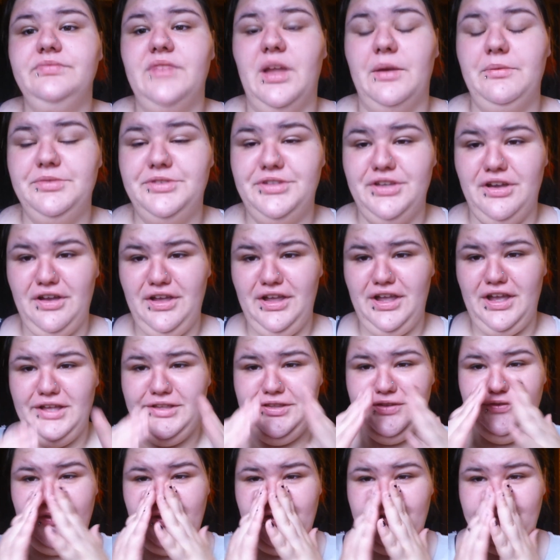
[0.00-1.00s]
I'm sorry
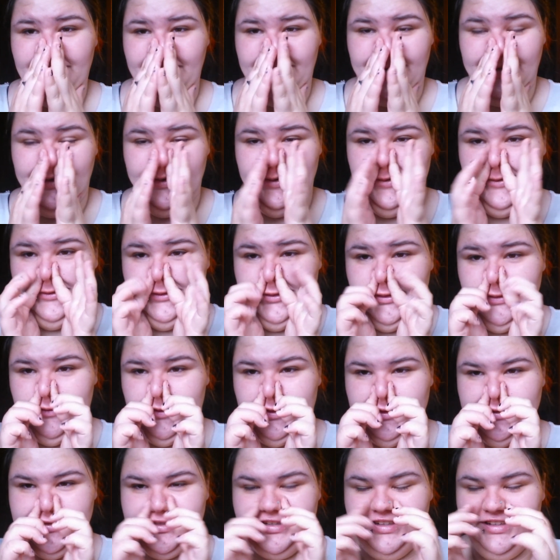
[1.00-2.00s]
guys if I have red nose or
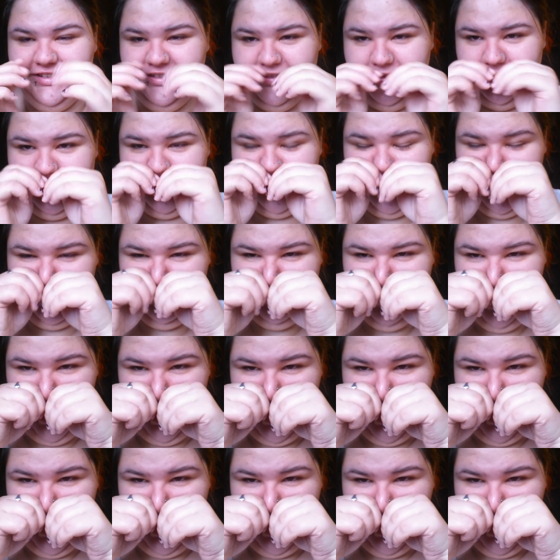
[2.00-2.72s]
I sneeze all the time.